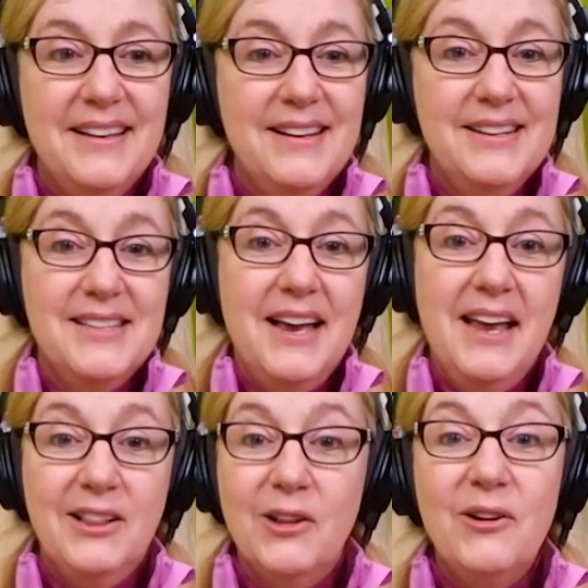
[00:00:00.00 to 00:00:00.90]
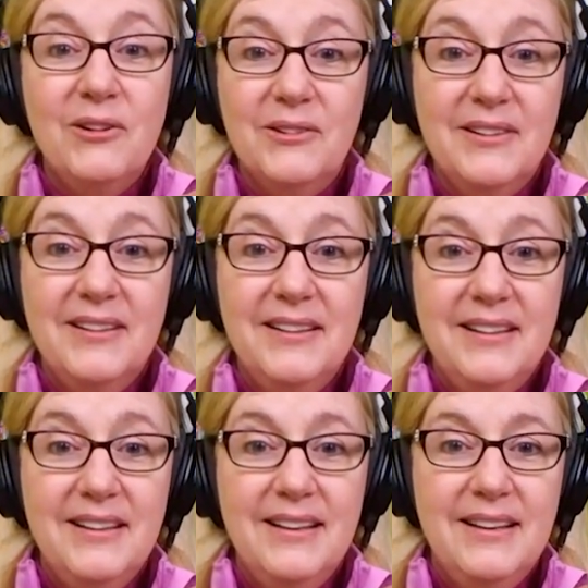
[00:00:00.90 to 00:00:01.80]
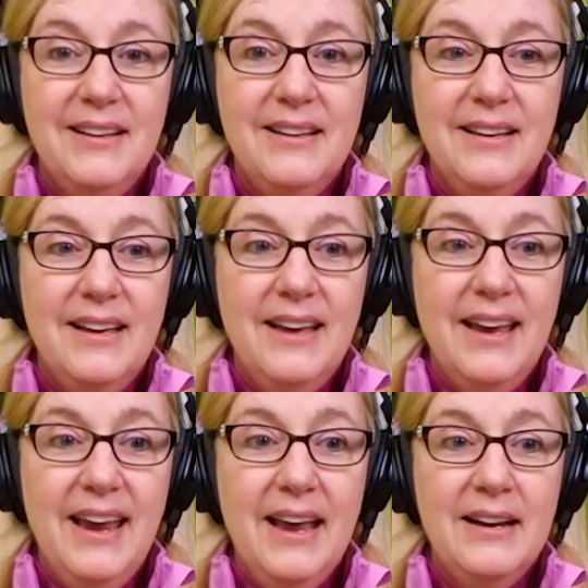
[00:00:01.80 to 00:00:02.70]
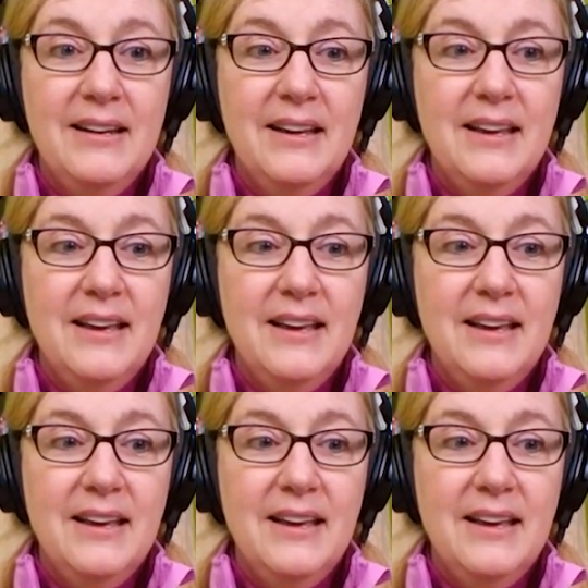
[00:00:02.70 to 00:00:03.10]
Because I had learned. And